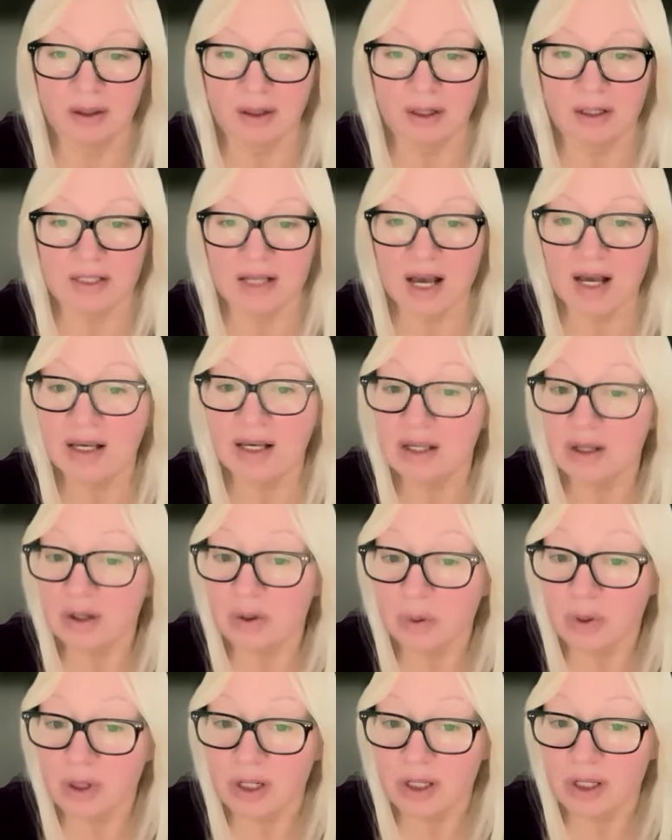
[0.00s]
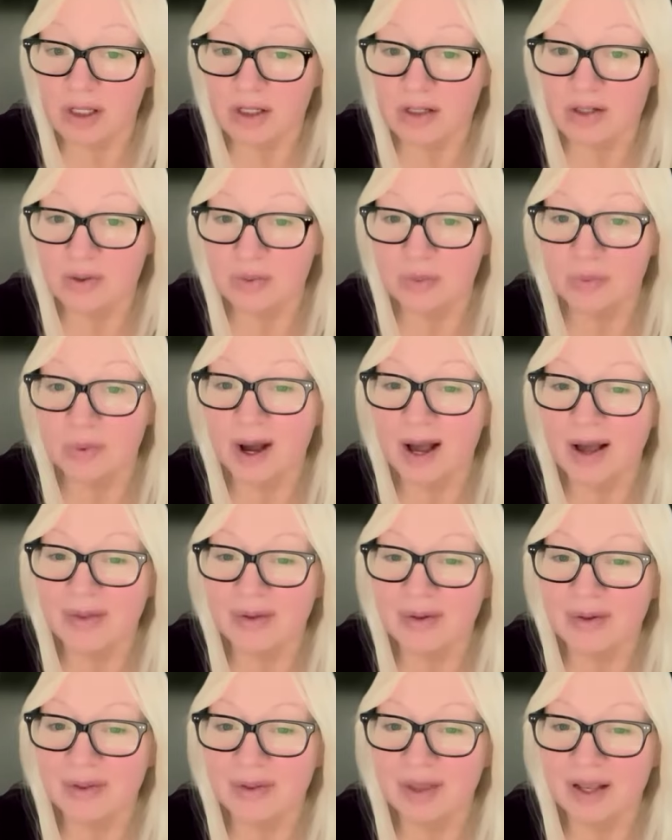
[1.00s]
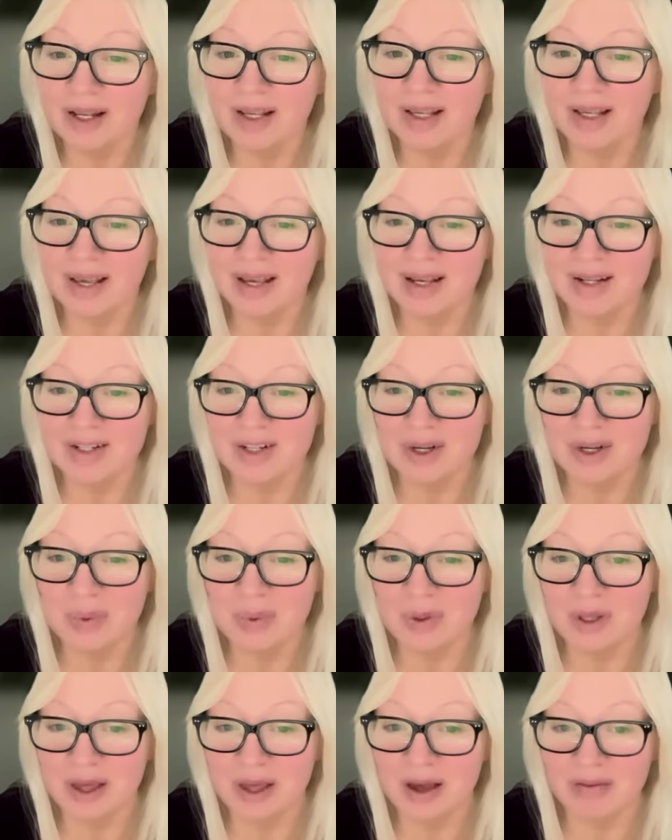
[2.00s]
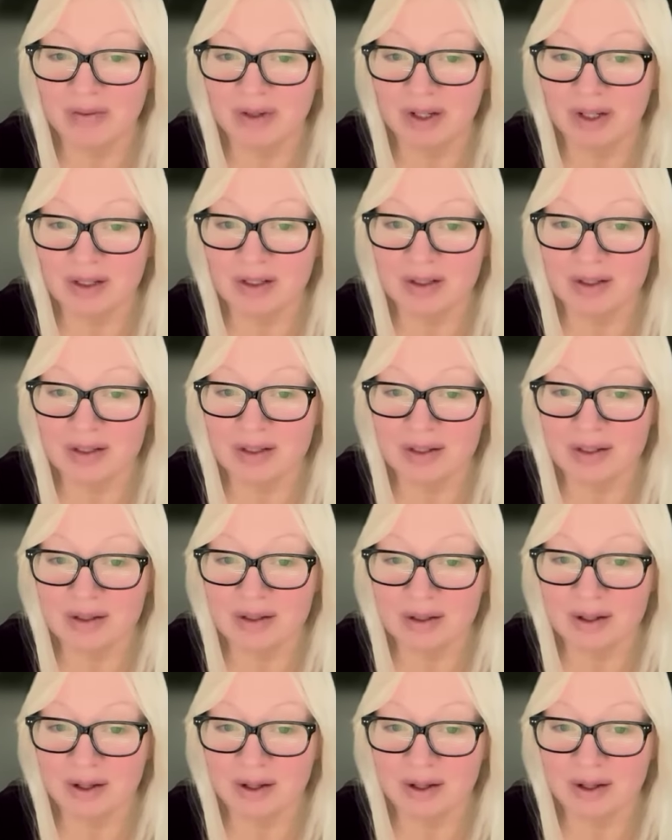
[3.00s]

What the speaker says: Attacking critics rather than engaging with evidence.